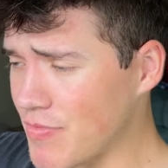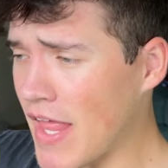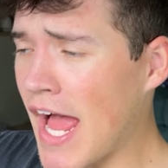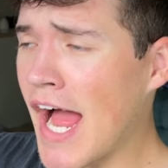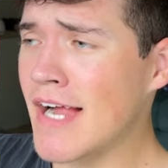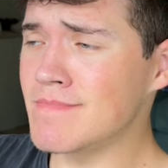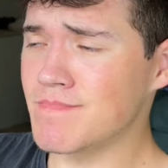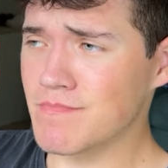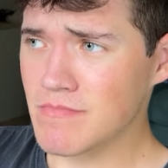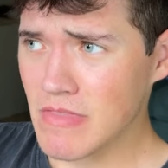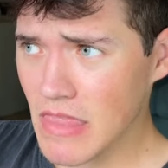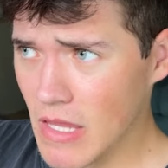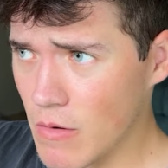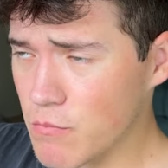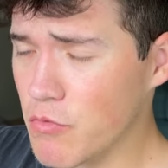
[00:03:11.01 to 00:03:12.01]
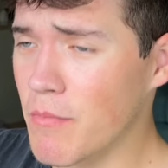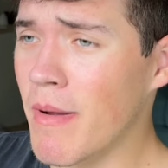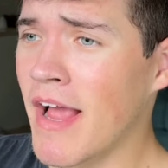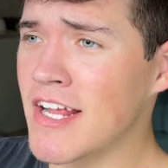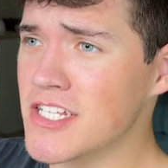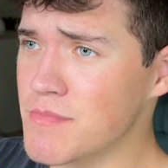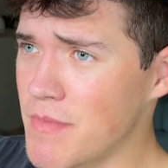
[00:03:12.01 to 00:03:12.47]
That
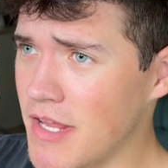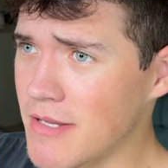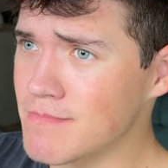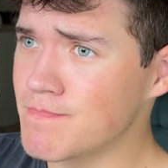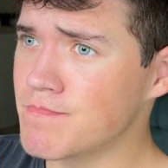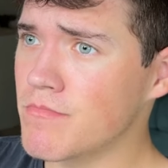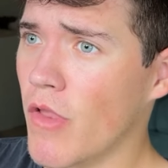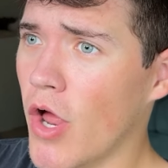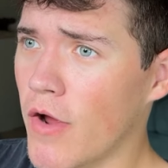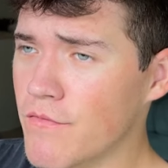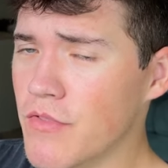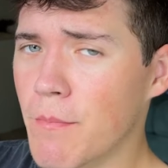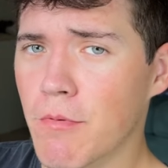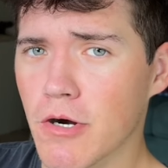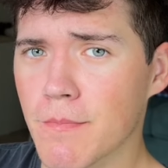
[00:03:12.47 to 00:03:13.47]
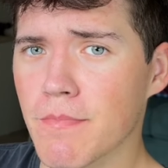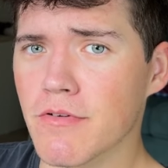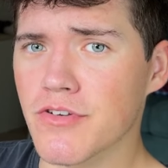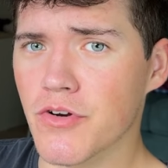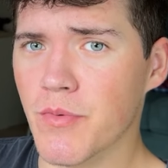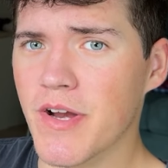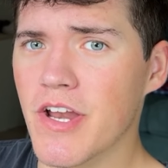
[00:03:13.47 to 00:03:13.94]
reminds me of the
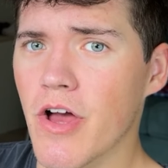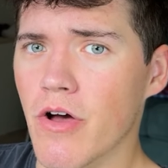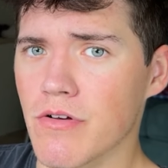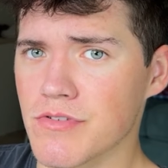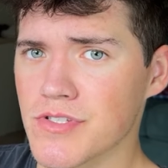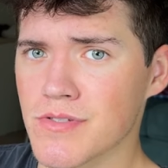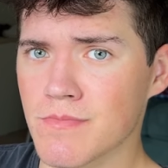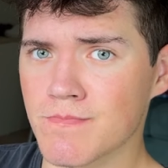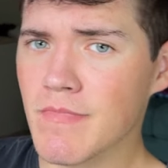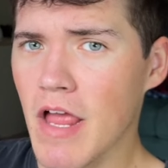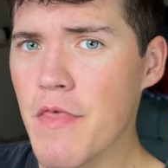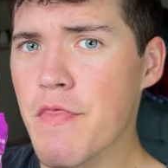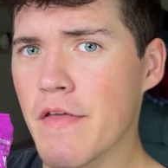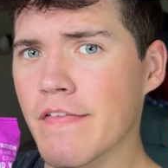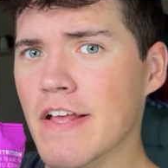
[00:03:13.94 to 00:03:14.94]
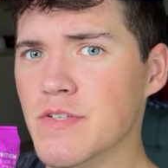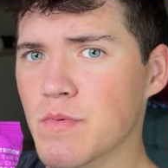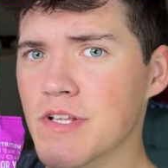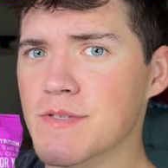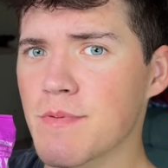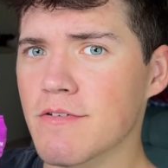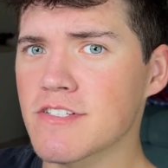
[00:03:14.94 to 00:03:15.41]
purple Doritos. I think that's
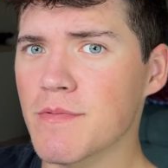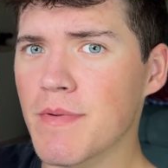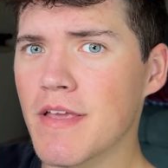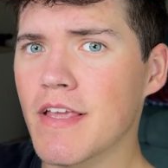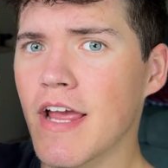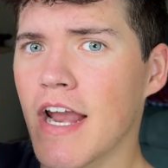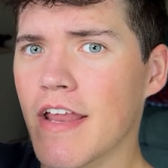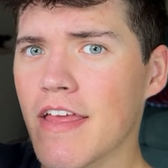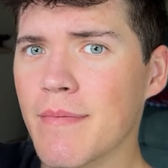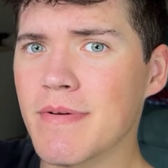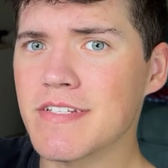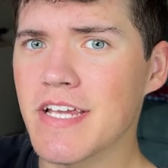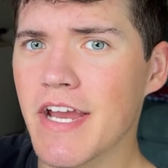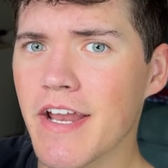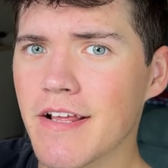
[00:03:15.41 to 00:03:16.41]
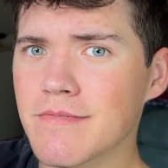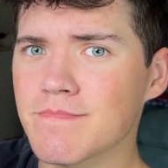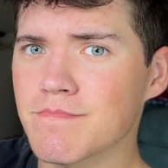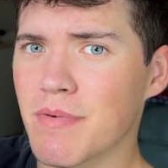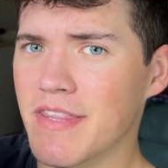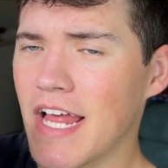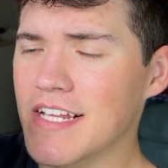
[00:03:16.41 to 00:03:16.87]
what it's supposed to be kind of imitating,
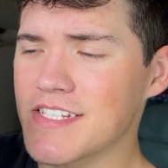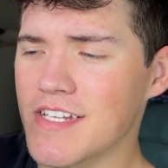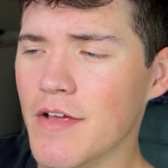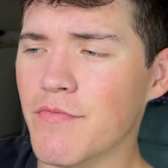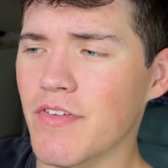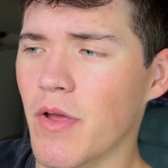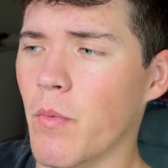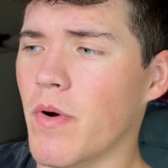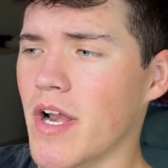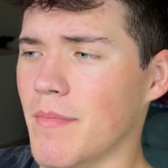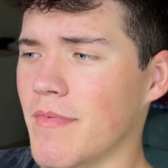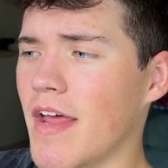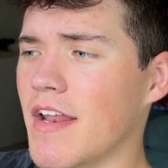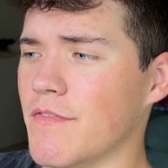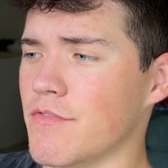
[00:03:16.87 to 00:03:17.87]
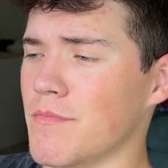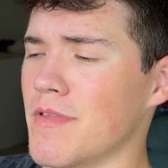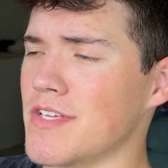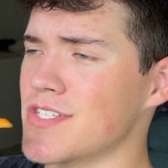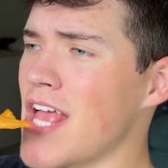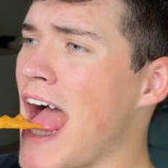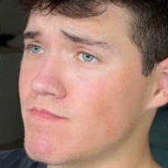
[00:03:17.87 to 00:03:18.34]
but that's definitely what I'm getting from
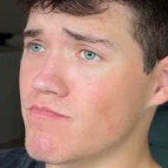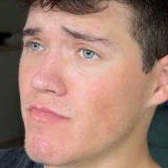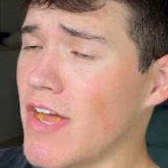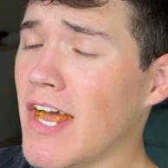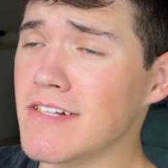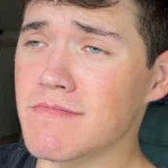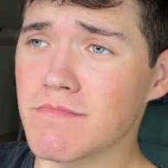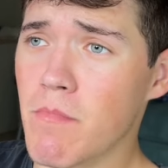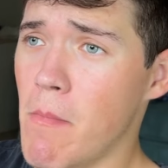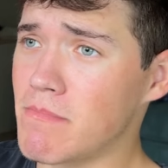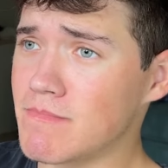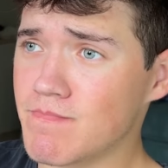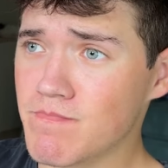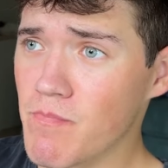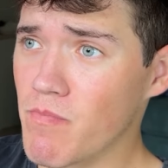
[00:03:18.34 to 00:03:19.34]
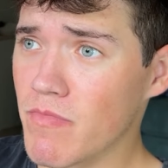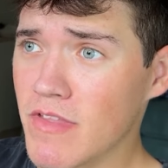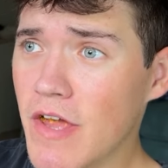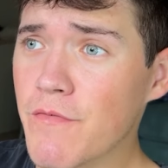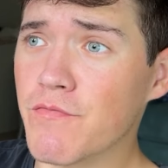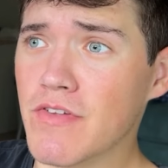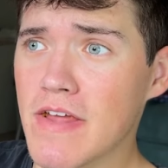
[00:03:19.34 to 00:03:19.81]
this. That
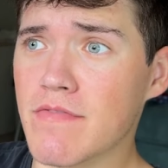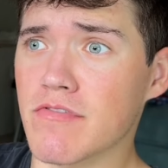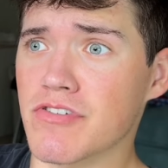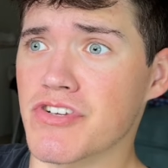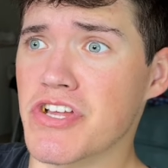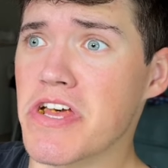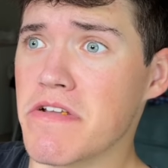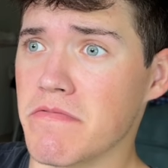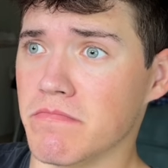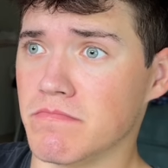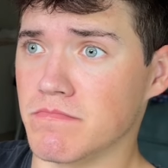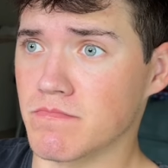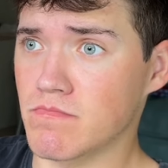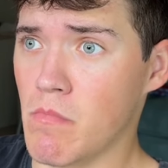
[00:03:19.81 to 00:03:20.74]
flavor is hitting.